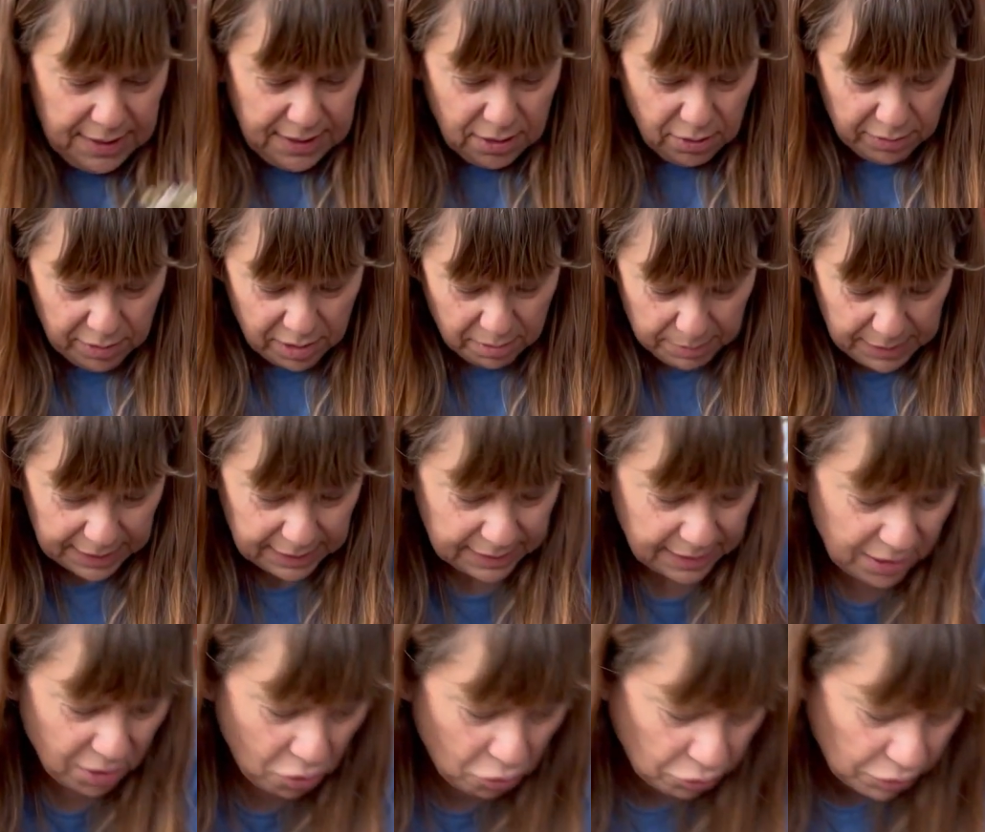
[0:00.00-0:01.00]
so I'm going to mix the
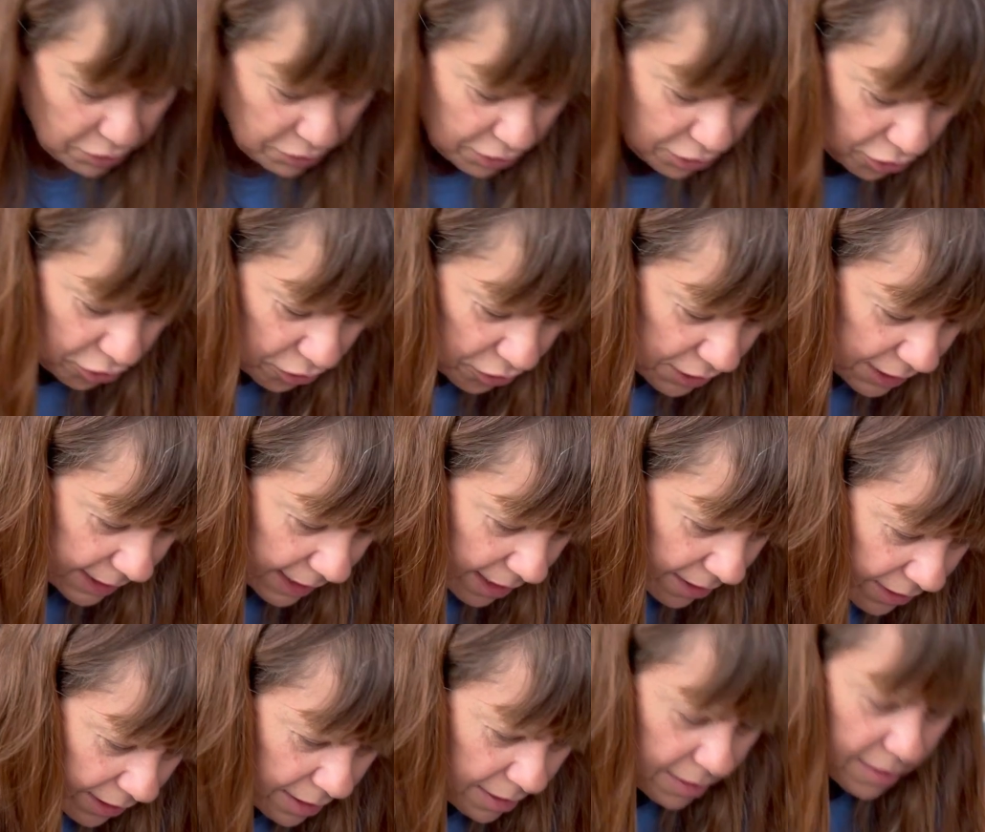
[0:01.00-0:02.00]
old and the new
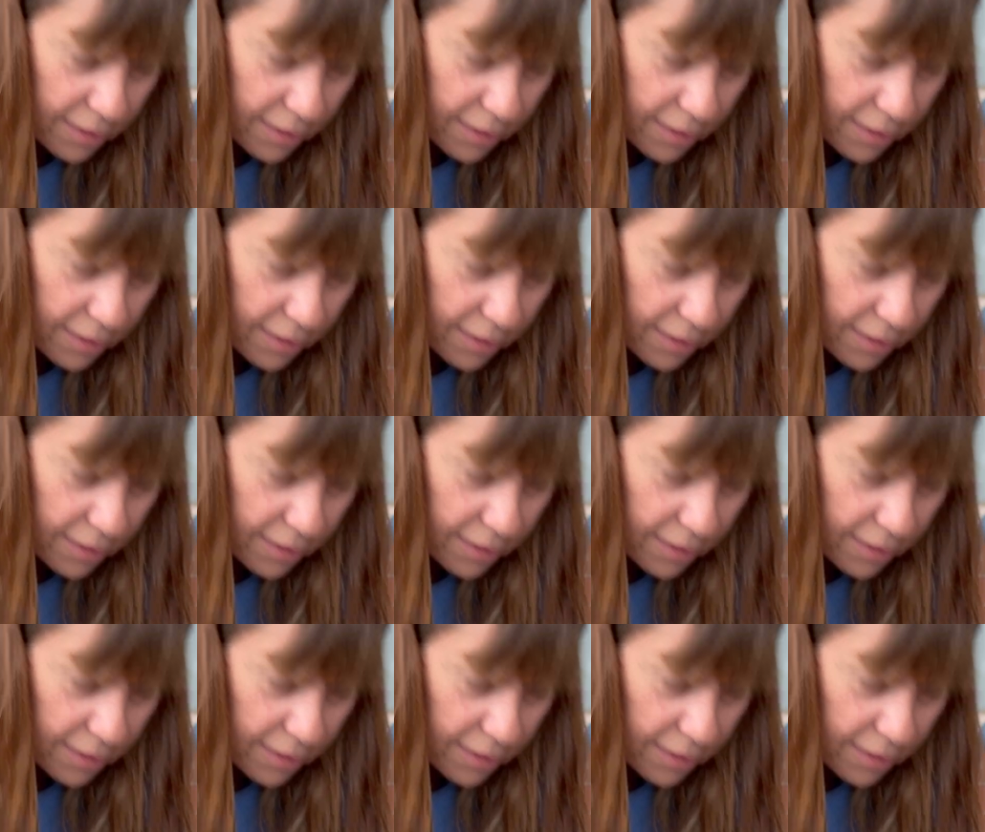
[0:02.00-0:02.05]
together